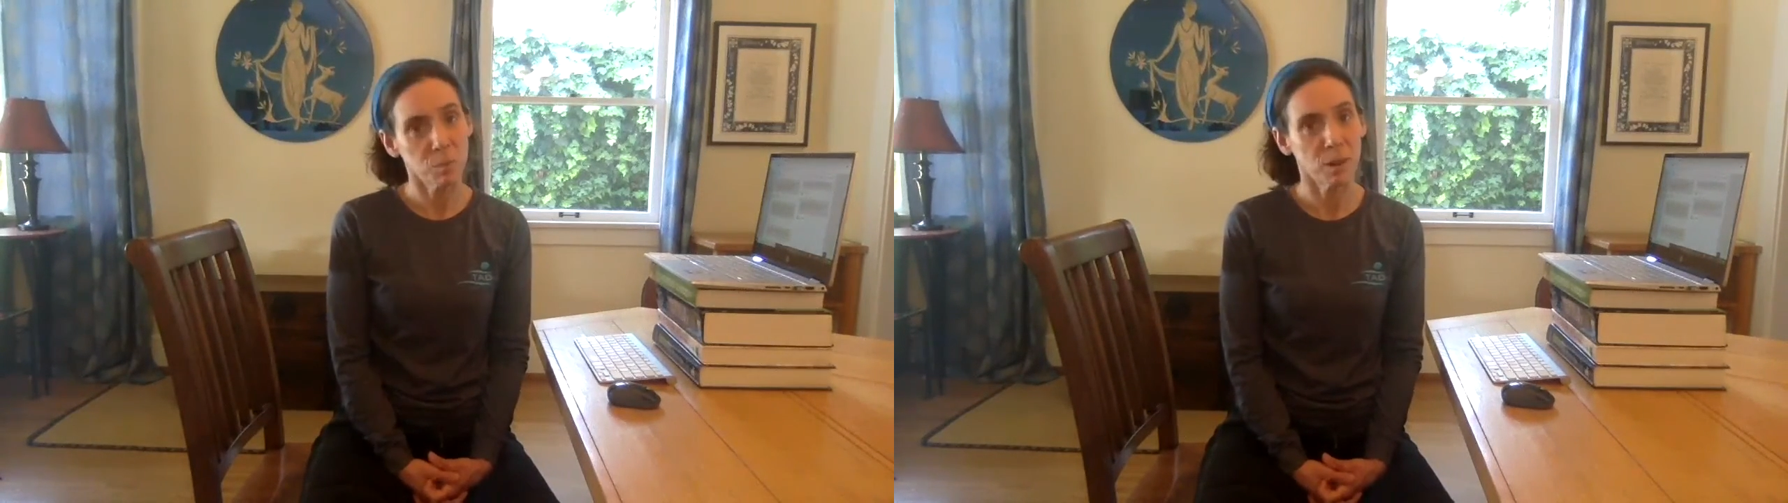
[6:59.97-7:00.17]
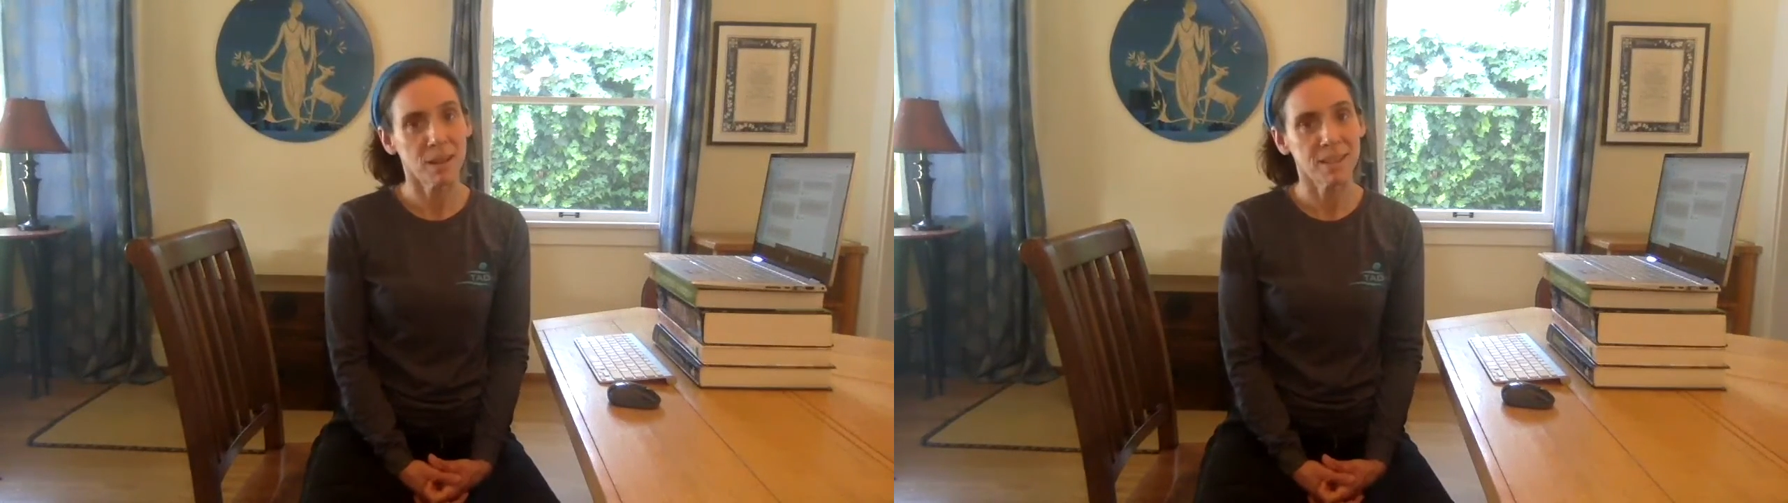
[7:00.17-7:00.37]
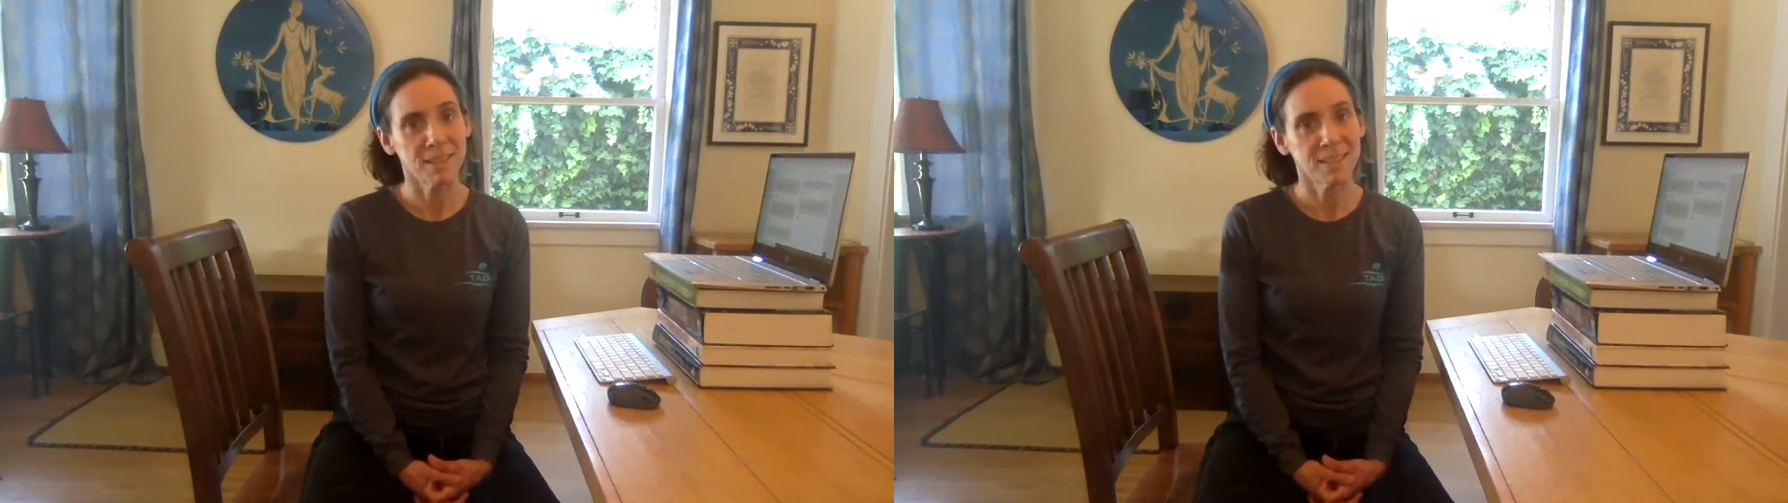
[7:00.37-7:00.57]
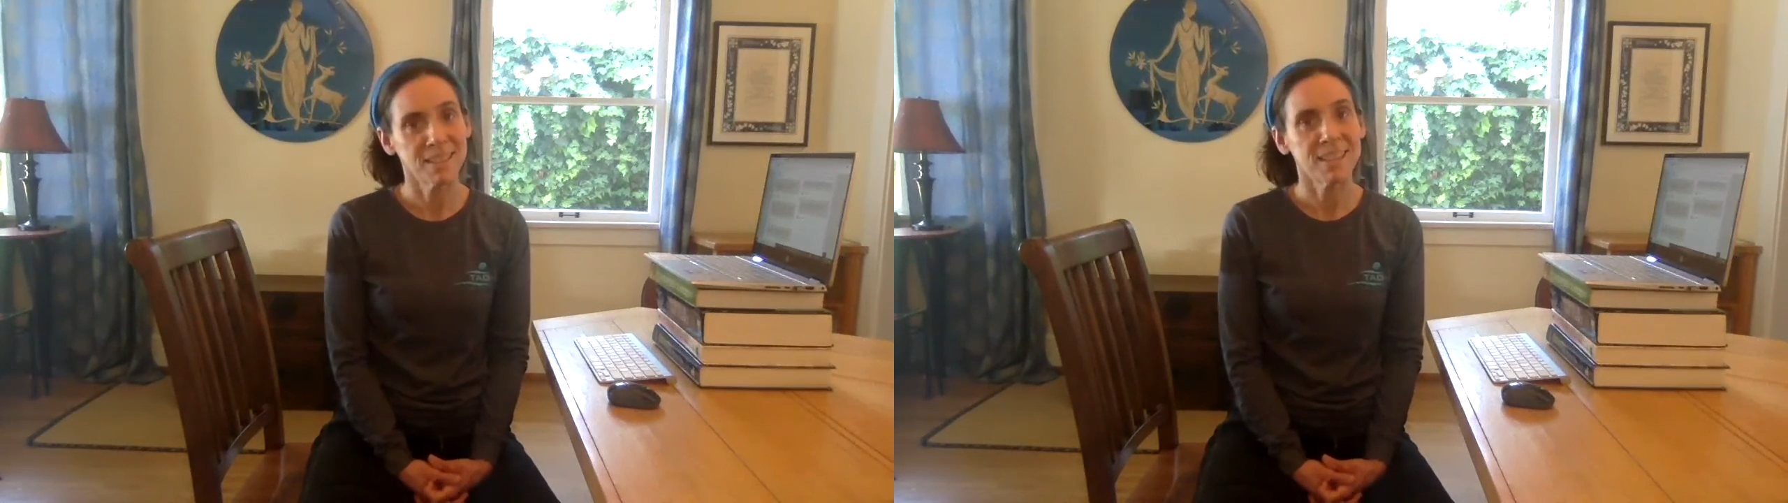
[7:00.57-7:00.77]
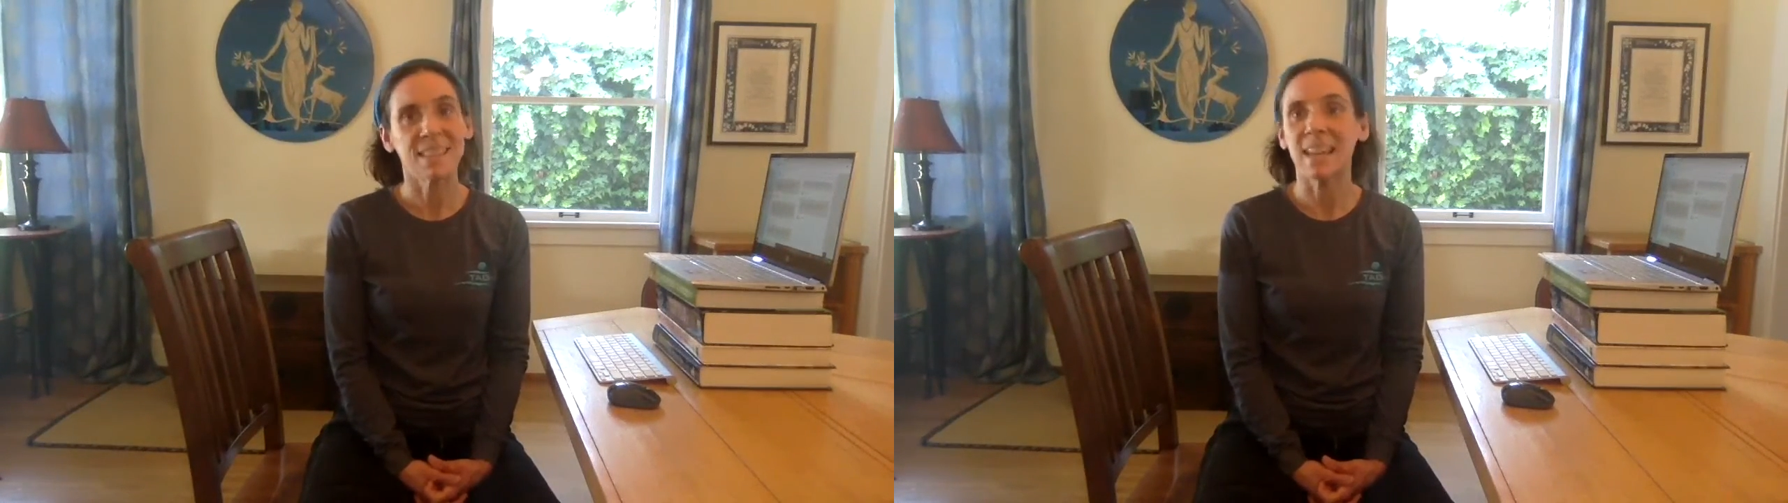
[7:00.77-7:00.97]
breaks,
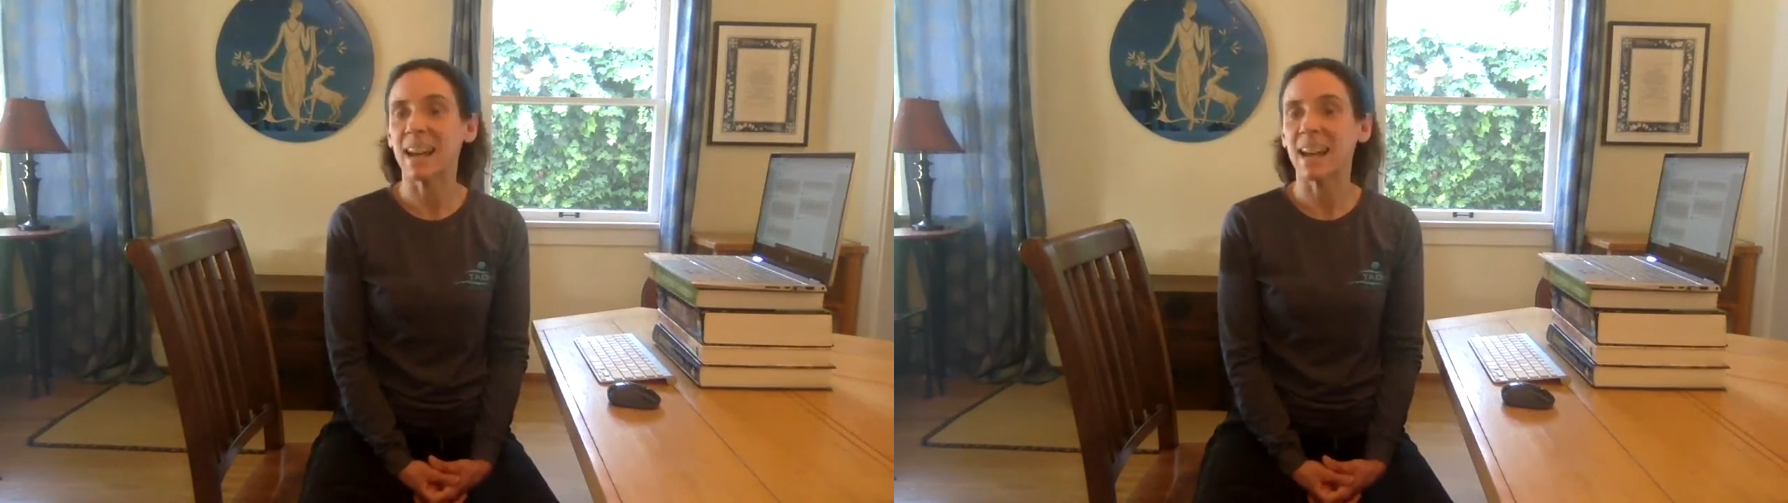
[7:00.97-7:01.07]
stay